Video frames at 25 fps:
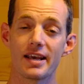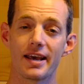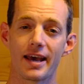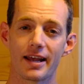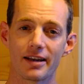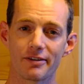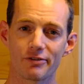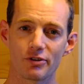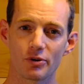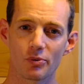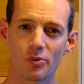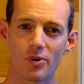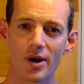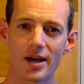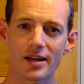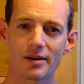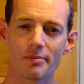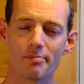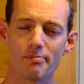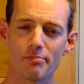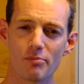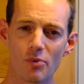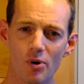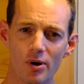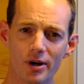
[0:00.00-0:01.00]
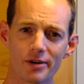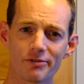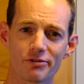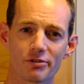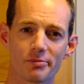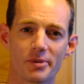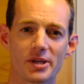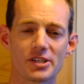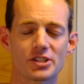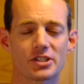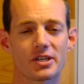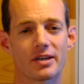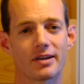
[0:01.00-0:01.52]
And if you want more
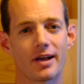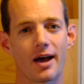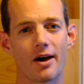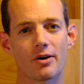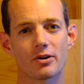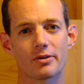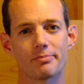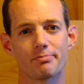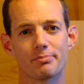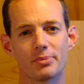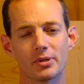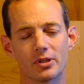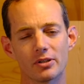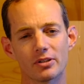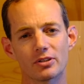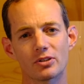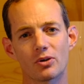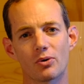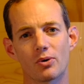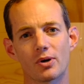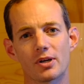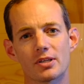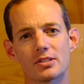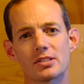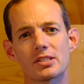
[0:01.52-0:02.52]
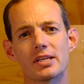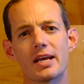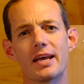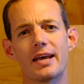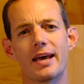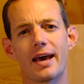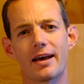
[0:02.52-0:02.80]
information on how to build chords